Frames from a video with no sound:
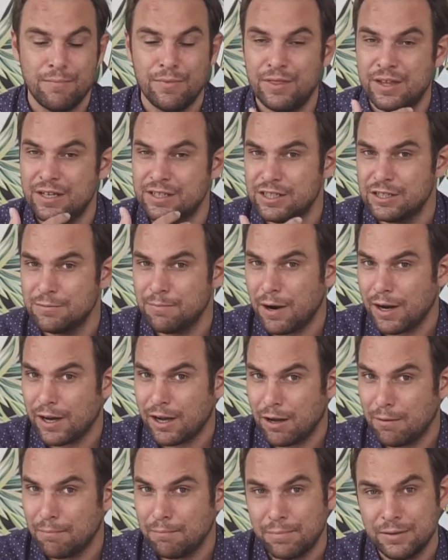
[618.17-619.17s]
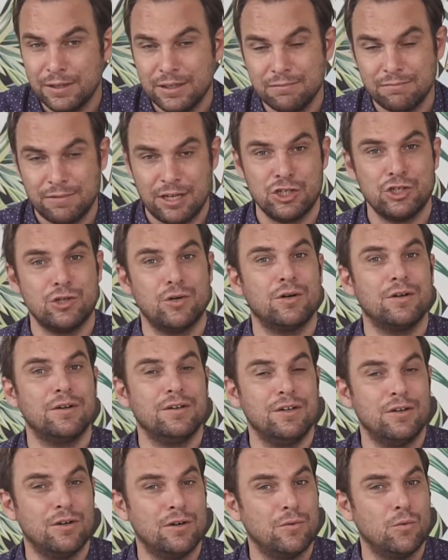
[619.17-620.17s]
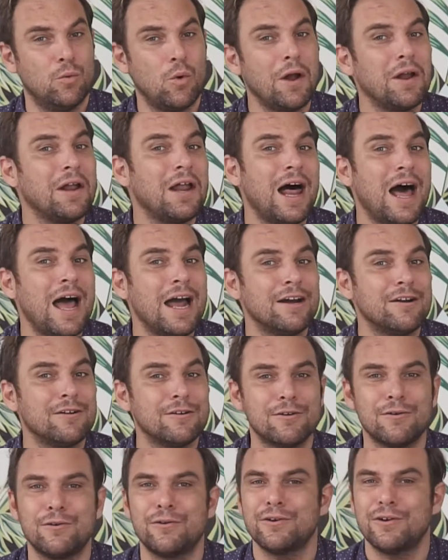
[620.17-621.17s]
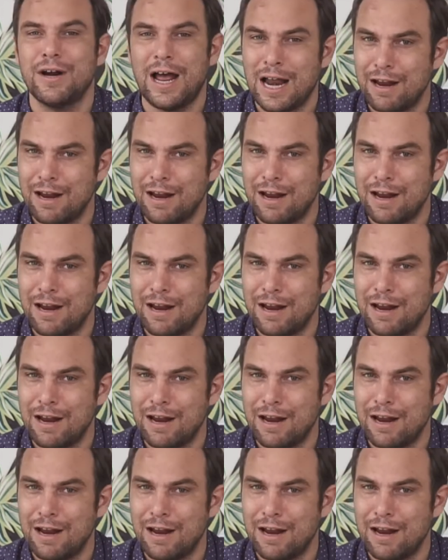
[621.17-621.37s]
This is my company, that's your one-liner or your